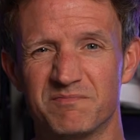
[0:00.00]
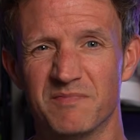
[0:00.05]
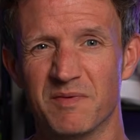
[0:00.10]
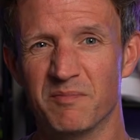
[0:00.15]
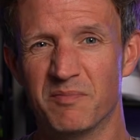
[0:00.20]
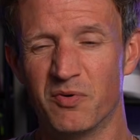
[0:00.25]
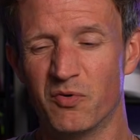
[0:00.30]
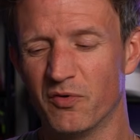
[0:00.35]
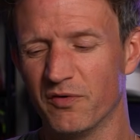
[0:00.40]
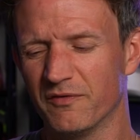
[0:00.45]

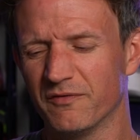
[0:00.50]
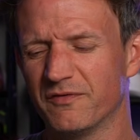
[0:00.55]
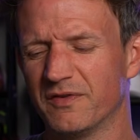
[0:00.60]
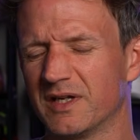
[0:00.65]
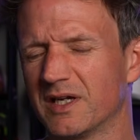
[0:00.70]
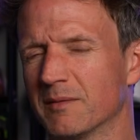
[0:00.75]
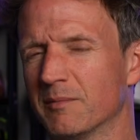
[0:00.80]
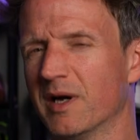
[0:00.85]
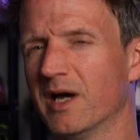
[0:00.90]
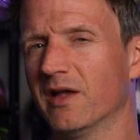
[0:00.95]
important
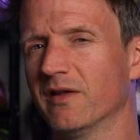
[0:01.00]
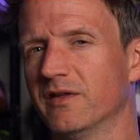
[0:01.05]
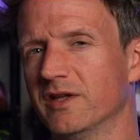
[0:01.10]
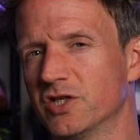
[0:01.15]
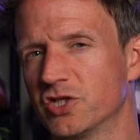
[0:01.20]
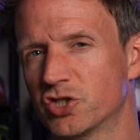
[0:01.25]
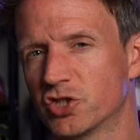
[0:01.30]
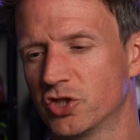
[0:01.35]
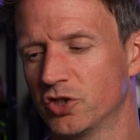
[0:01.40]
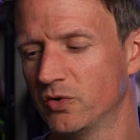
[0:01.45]
thing about this
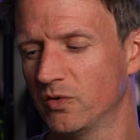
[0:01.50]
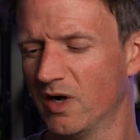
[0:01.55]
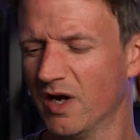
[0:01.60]
shoe.